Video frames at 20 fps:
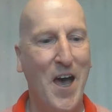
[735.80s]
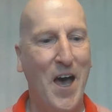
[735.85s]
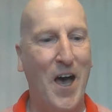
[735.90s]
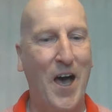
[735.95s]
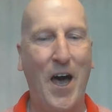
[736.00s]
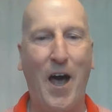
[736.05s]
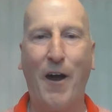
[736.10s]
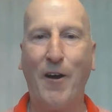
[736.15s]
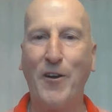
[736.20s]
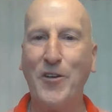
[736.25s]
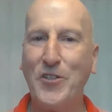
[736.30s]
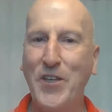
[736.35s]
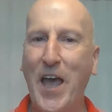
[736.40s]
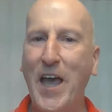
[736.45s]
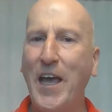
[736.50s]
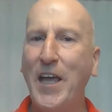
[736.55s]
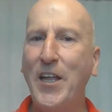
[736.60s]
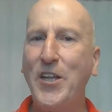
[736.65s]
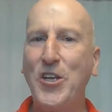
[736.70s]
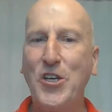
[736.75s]
Our
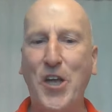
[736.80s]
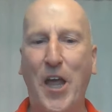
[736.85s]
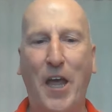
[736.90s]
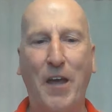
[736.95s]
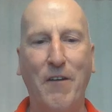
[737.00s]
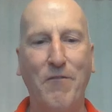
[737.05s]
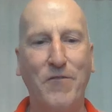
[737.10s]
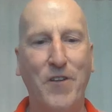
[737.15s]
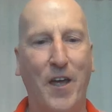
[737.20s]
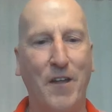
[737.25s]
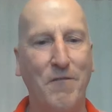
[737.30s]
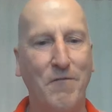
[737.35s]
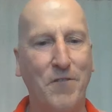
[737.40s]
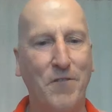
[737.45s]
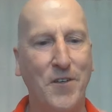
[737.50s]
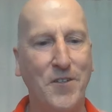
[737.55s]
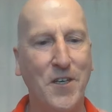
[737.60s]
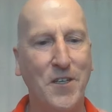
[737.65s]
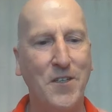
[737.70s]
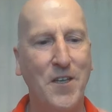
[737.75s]
second shave den
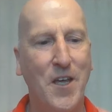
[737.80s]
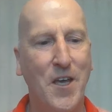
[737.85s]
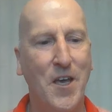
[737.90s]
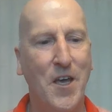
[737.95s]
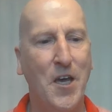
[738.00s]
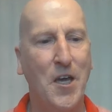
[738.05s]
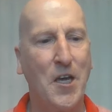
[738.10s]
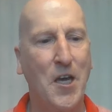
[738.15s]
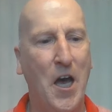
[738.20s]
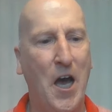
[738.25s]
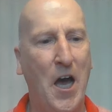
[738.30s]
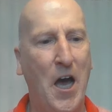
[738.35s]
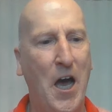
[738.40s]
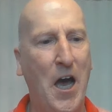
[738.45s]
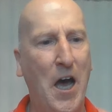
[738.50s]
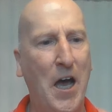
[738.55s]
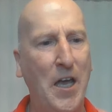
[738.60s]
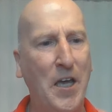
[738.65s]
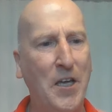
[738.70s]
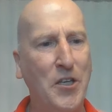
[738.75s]
visit
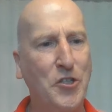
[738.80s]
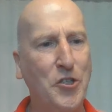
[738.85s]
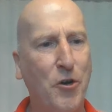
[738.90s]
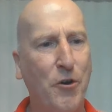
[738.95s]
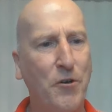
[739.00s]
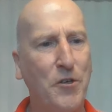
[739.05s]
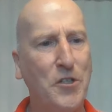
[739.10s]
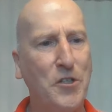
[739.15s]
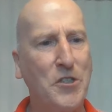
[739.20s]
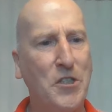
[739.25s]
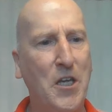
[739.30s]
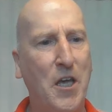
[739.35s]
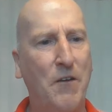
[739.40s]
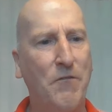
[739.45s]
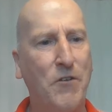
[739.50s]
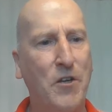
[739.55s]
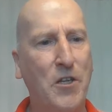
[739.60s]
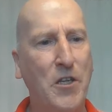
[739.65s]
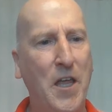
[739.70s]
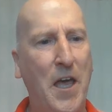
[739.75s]
is courtesy
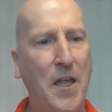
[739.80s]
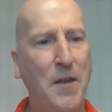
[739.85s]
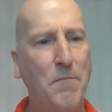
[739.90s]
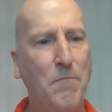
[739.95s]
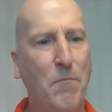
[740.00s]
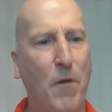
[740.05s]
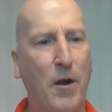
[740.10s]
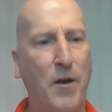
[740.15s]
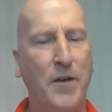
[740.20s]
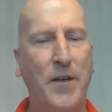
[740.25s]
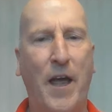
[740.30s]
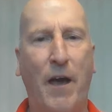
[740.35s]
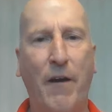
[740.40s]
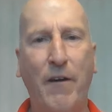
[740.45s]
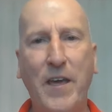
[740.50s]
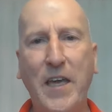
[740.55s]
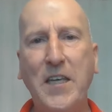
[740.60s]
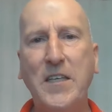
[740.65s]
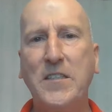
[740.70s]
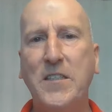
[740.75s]
of Glenn Martin. Now,
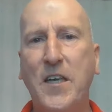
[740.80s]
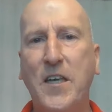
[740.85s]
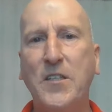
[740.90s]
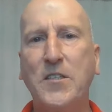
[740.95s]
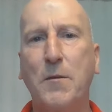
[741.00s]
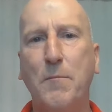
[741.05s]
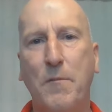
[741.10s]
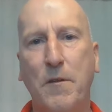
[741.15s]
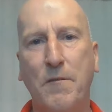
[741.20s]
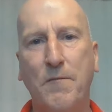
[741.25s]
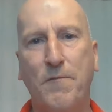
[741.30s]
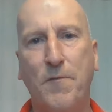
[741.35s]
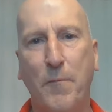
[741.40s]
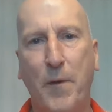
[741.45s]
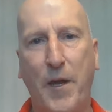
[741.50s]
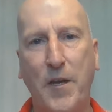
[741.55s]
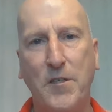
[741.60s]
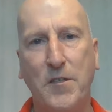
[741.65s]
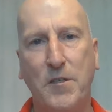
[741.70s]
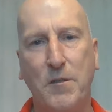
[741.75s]
he sent some
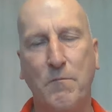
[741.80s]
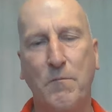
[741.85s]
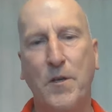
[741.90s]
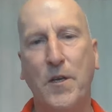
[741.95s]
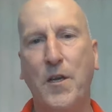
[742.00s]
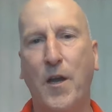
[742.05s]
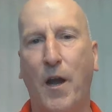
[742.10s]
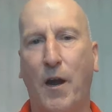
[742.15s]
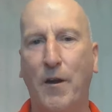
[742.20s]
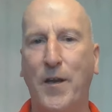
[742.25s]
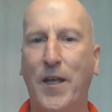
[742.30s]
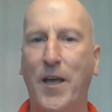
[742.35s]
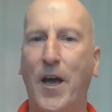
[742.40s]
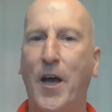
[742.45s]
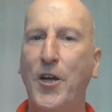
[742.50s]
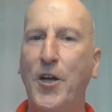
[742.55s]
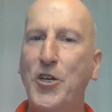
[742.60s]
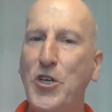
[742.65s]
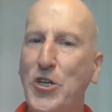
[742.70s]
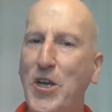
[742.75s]
information regarding
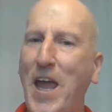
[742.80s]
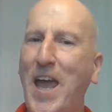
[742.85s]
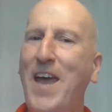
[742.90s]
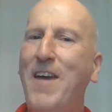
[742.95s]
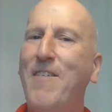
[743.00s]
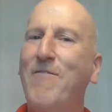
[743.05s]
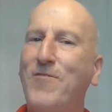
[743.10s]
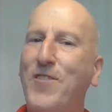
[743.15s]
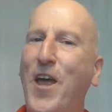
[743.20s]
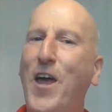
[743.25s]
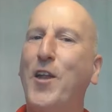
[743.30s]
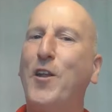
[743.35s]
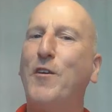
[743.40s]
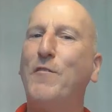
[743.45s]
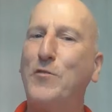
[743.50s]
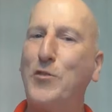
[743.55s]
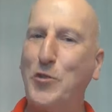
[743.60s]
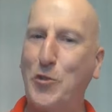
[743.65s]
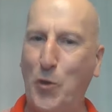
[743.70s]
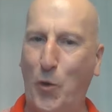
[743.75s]
a shave den
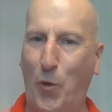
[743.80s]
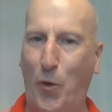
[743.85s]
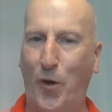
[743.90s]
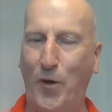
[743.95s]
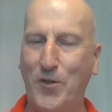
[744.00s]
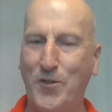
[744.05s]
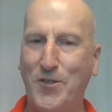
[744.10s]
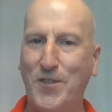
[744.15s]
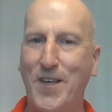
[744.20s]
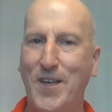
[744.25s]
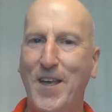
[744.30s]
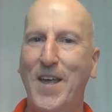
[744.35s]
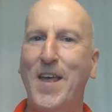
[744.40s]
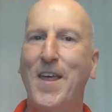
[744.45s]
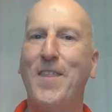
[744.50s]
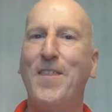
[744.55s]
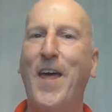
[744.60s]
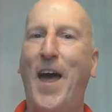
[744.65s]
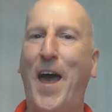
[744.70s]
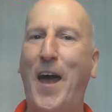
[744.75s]
of sorts
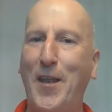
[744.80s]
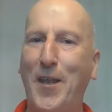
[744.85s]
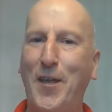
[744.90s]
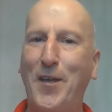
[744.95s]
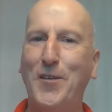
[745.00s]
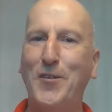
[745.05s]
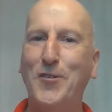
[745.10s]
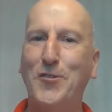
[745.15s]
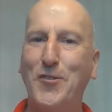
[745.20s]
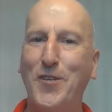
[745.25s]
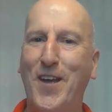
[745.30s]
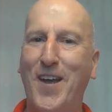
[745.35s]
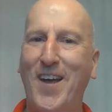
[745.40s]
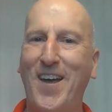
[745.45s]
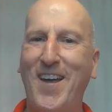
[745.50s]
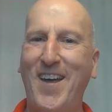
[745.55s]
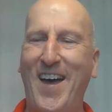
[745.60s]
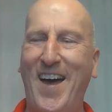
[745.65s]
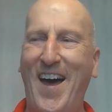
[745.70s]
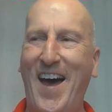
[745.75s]
that is
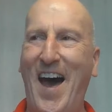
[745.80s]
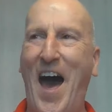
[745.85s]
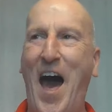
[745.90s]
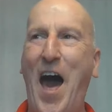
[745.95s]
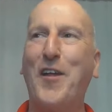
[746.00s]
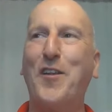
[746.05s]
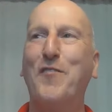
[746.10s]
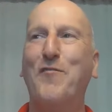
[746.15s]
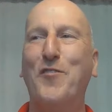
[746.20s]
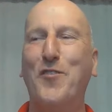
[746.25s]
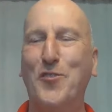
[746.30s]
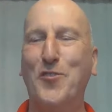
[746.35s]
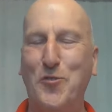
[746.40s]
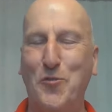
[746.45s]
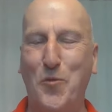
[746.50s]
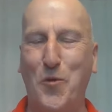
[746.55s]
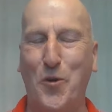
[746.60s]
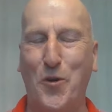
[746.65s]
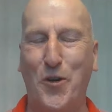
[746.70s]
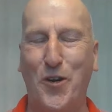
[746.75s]
out of this
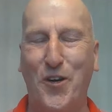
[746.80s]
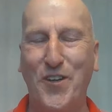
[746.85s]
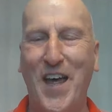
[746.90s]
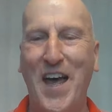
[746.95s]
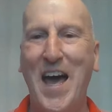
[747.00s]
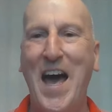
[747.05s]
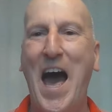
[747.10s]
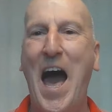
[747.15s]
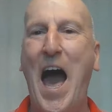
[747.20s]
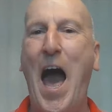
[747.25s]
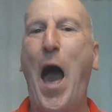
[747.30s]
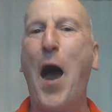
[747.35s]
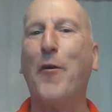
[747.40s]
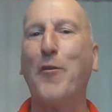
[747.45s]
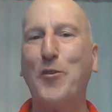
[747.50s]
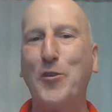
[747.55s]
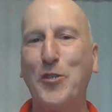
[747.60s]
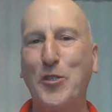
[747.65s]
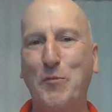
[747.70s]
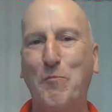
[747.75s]
world,
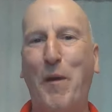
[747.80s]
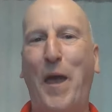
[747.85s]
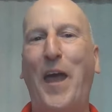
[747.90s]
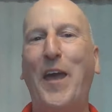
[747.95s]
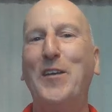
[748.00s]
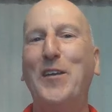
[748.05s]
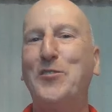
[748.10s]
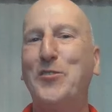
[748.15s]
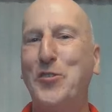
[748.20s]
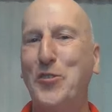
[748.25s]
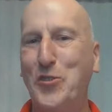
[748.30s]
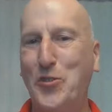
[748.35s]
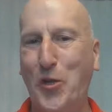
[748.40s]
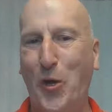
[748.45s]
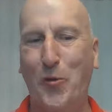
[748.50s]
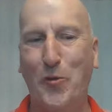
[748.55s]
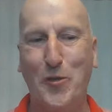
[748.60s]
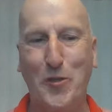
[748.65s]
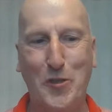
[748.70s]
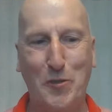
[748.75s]
outer space,
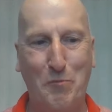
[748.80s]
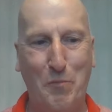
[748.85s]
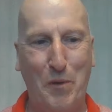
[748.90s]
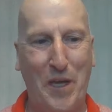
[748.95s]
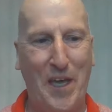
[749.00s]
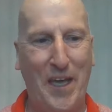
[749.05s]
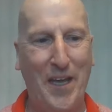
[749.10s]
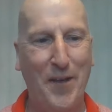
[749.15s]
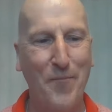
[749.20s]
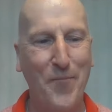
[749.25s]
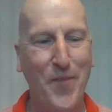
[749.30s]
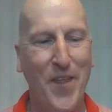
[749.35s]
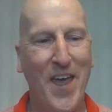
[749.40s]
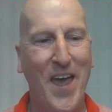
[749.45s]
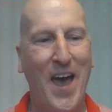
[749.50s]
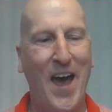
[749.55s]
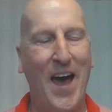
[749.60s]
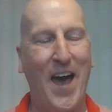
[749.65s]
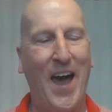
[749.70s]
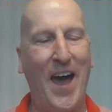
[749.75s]
so to speak.
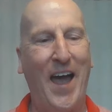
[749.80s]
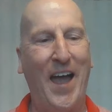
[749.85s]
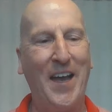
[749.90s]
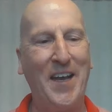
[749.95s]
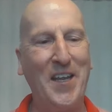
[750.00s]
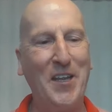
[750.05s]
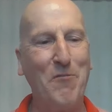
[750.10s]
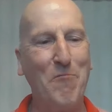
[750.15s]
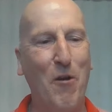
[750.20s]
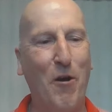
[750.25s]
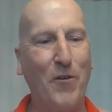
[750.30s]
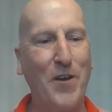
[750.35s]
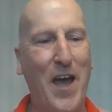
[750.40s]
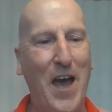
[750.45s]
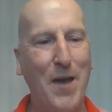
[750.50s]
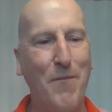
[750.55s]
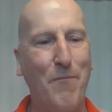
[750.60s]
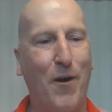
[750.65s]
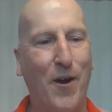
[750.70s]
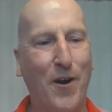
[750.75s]
And he wrote,
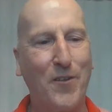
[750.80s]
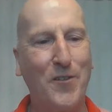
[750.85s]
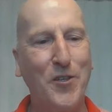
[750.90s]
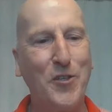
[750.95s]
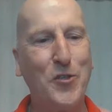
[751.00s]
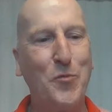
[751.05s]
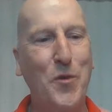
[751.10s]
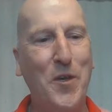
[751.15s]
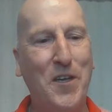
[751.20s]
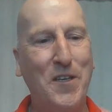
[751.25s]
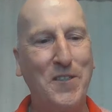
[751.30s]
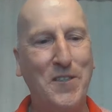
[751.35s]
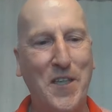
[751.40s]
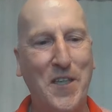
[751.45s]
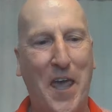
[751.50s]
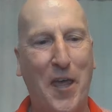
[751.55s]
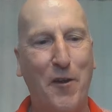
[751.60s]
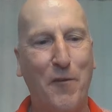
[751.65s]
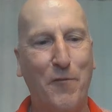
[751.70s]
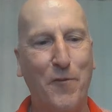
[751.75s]
"Hi, Mark. This week is
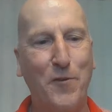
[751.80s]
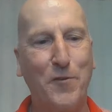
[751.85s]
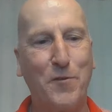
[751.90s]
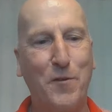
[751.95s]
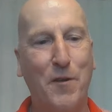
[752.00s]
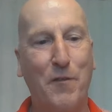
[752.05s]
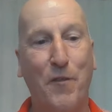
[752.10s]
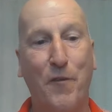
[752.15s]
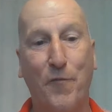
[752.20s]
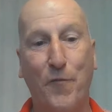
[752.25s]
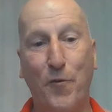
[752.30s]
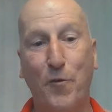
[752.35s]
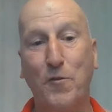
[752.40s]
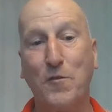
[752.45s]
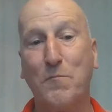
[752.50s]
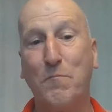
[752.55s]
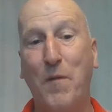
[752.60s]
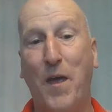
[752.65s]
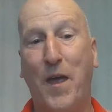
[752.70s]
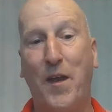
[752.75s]
the anniversary of the
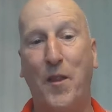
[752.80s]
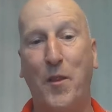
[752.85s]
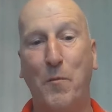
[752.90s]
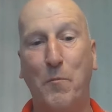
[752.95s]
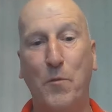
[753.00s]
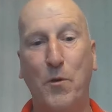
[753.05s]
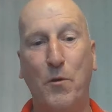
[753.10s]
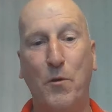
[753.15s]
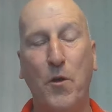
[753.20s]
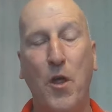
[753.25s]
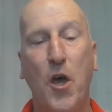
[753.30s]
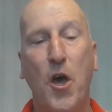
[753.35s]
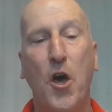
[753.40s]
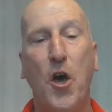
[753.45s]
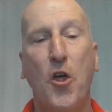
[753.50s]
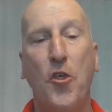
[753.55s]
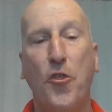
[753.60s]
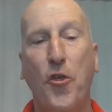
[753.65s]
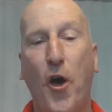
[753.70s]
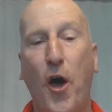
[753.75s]
first man on the moon.
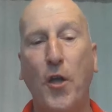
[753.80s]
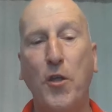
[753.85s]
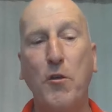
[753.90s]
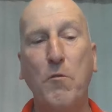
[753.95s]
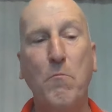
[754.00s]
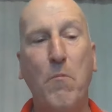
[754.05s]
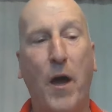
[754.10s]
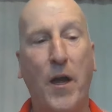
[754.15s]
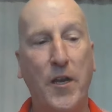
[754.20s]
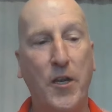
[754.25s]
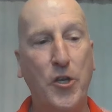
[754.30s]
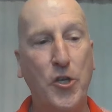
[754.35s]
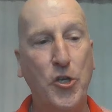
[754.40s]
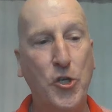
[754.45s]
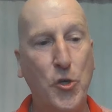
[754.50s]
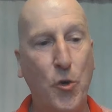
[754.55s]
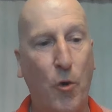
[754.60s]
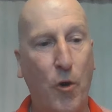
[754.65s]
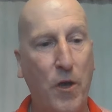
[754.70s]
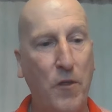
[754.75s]
Thought you might
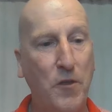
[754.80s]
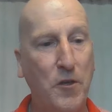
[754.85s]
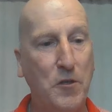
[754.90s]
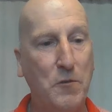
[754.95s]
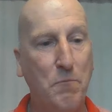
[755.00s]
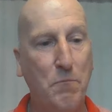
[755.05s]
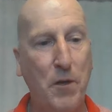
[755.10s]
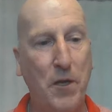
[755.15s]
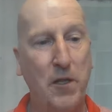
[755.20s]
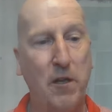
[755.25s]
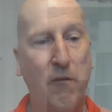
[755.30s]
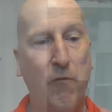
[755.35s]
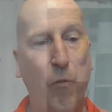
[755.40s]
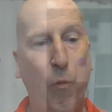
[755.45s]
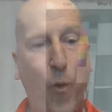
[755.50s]
enjoy this bit of